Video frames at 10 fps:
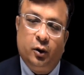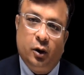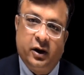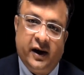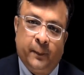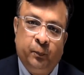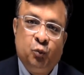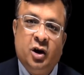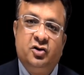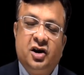okay
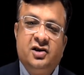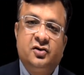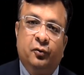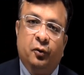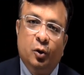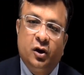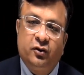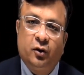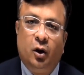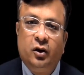just
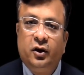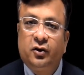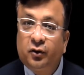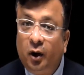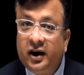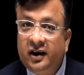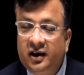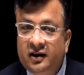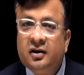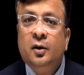focus on your strong
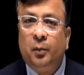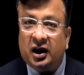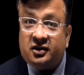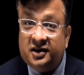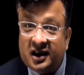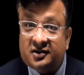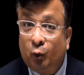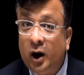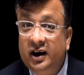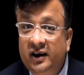areas but yes
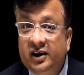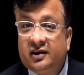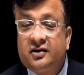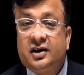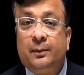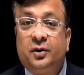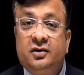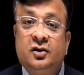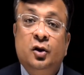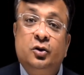while leaving the
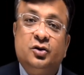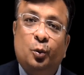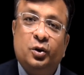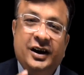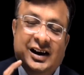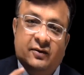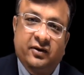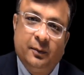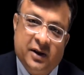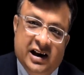chapters don't leave
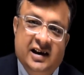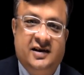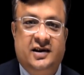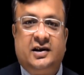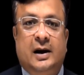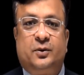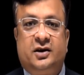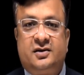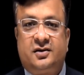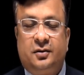some easy
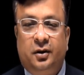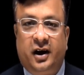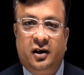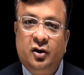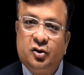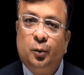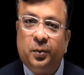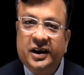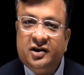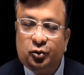chapters okay so
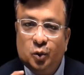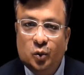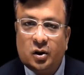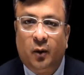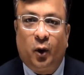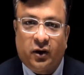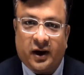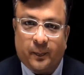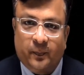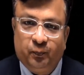please do cover them
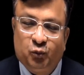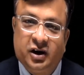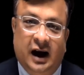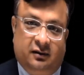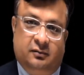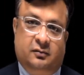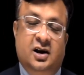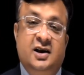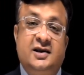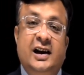done
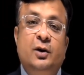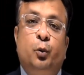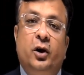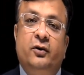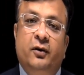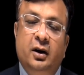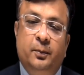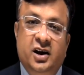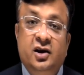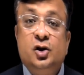Second point will
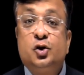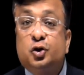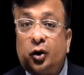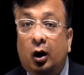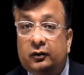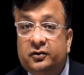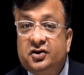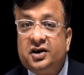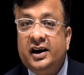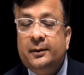be solve
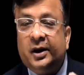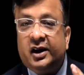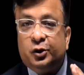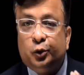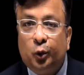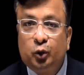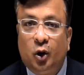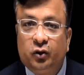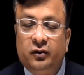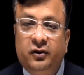JEE Main
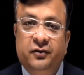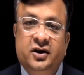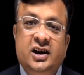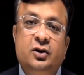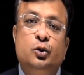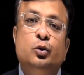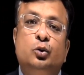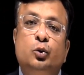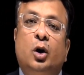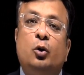2015 to
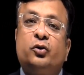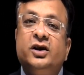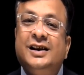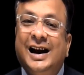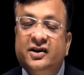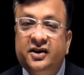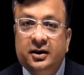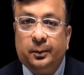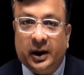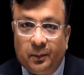
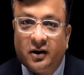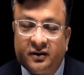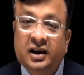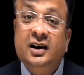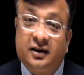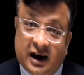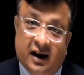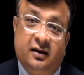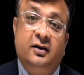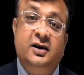2019 papers. Then,
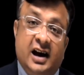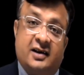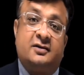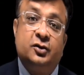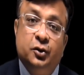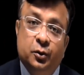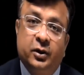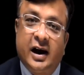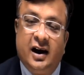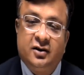yes, you
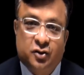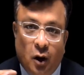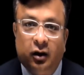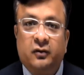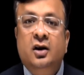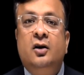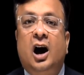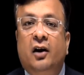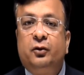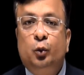can solve
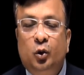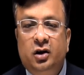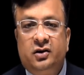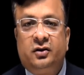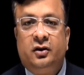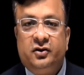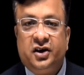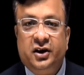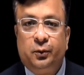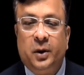afterwards
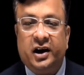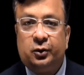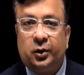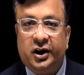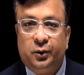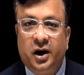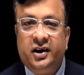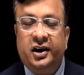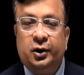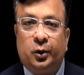JEE Main
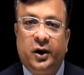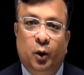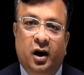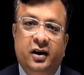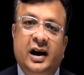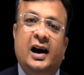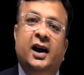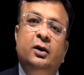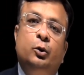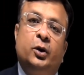2020, 21
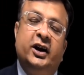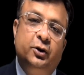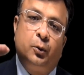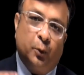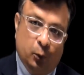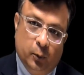and 22.